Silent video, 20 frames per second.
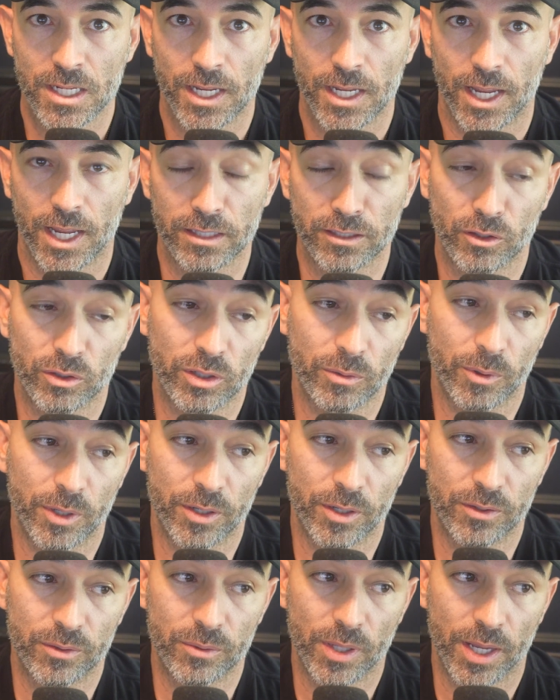And the only way to
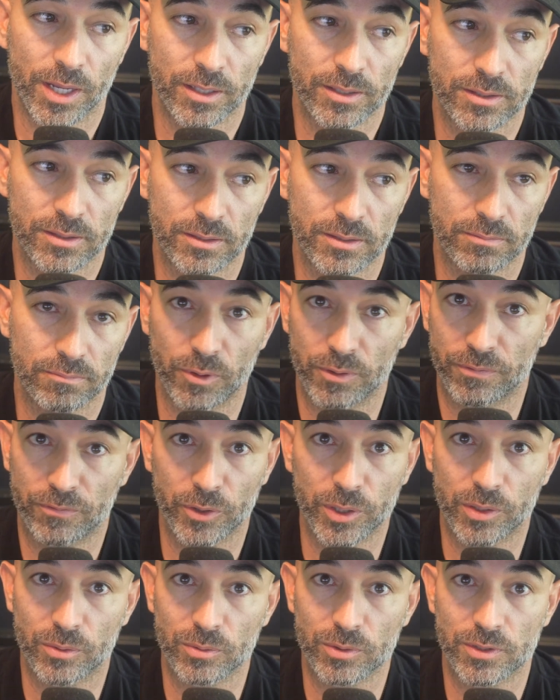do that is with
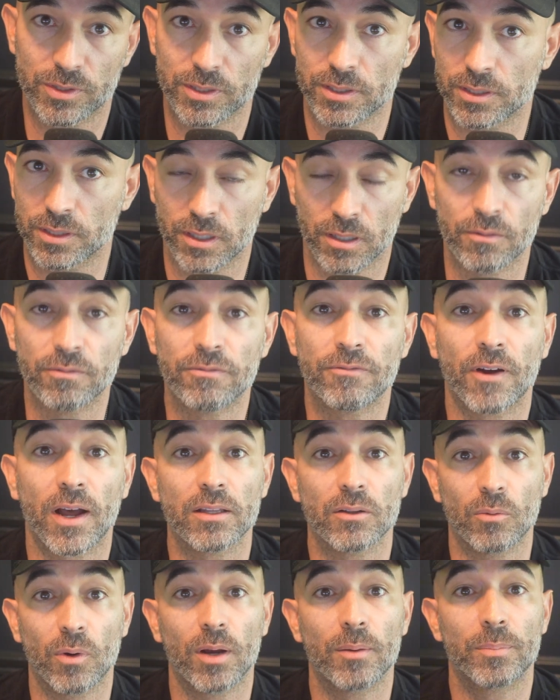frequency of
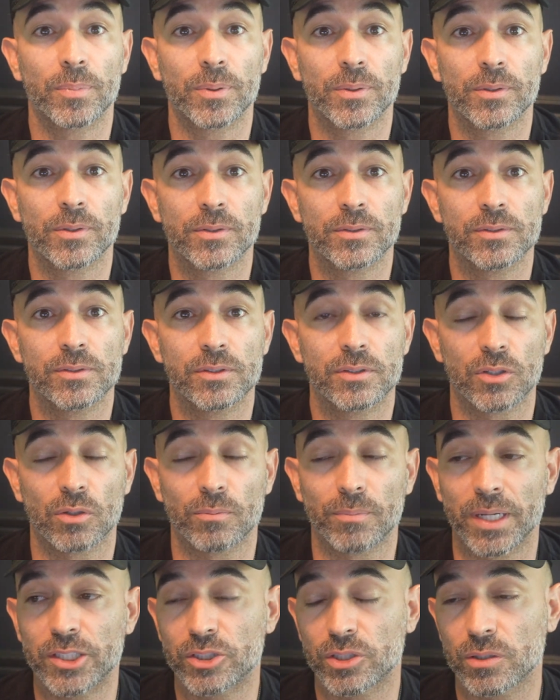follow-up. So
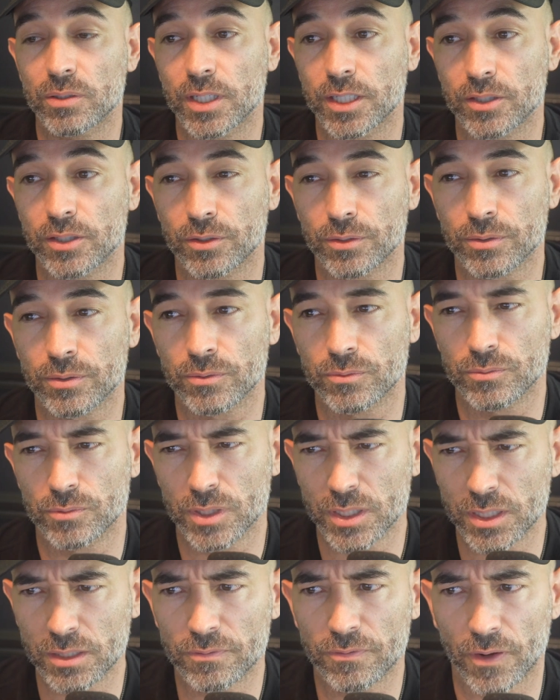make sure that your
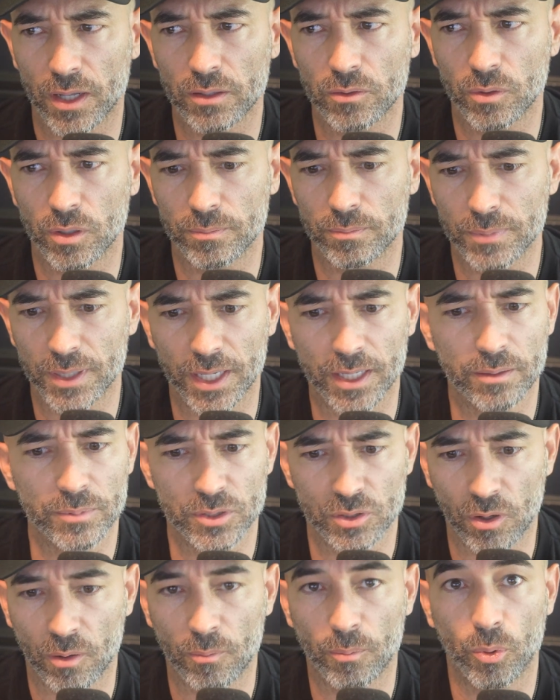lead follow-up game is
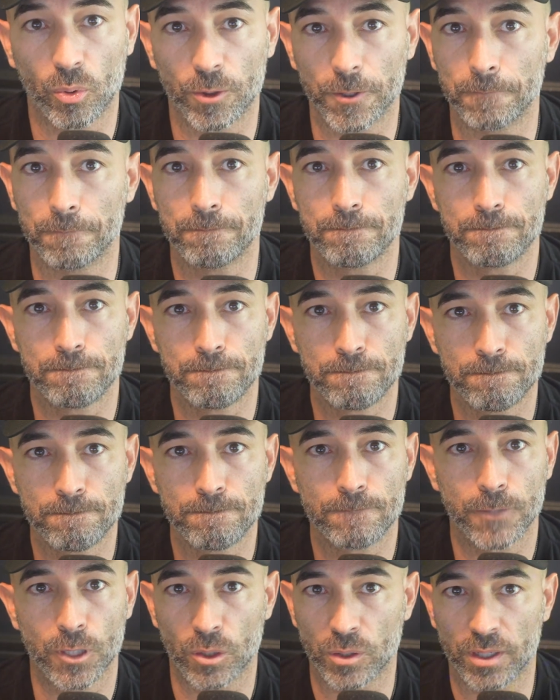on point.
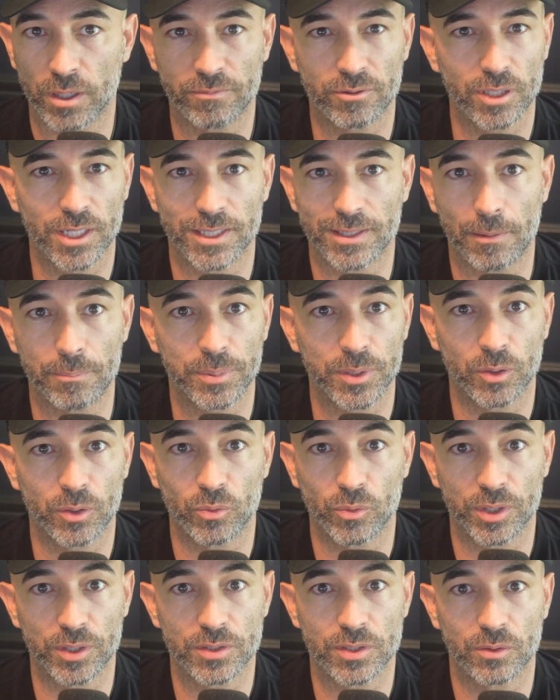Never let that be a
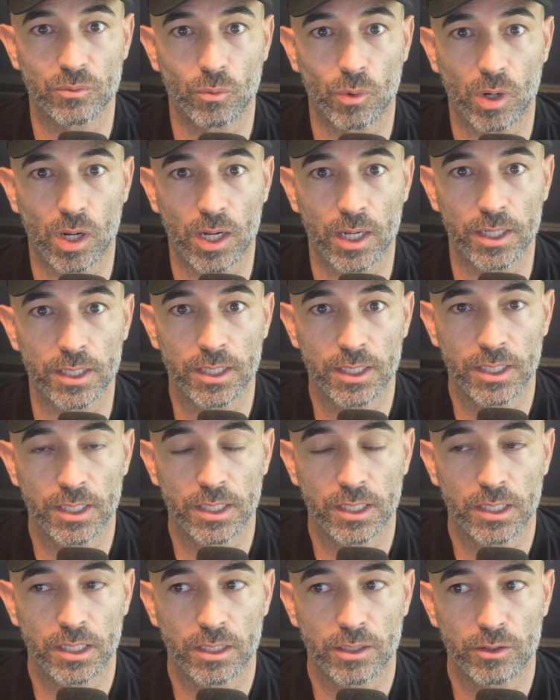reason why
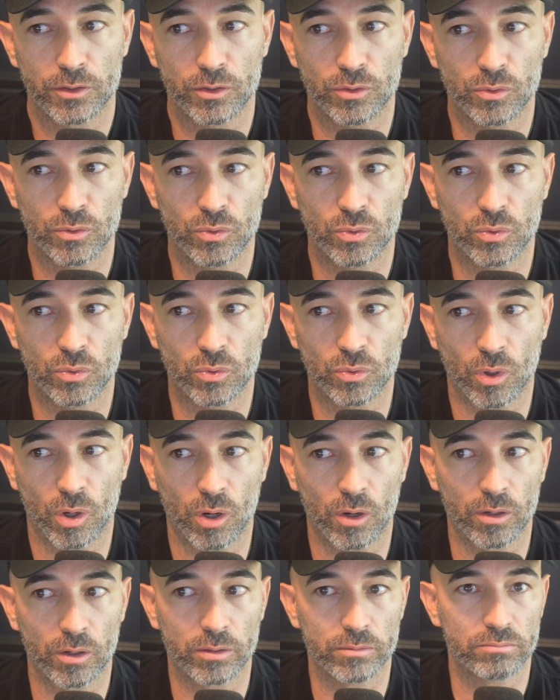you
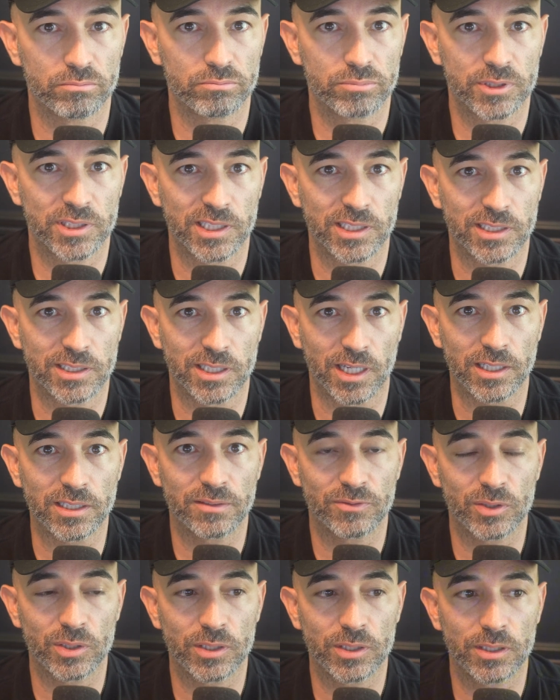aren't
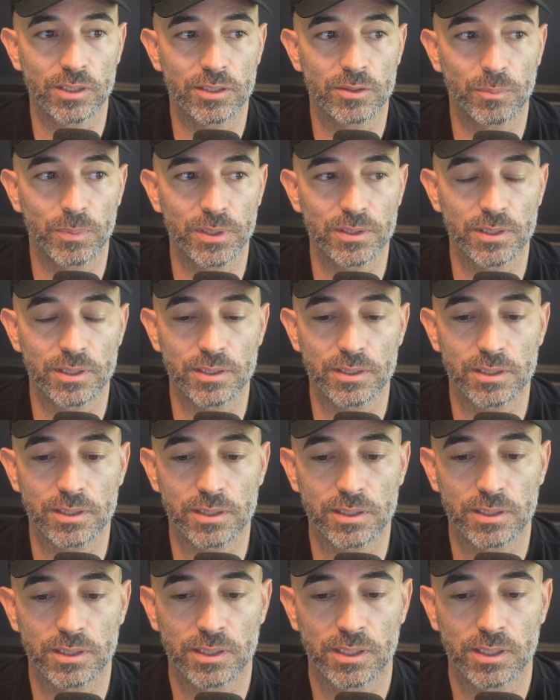successful in this business.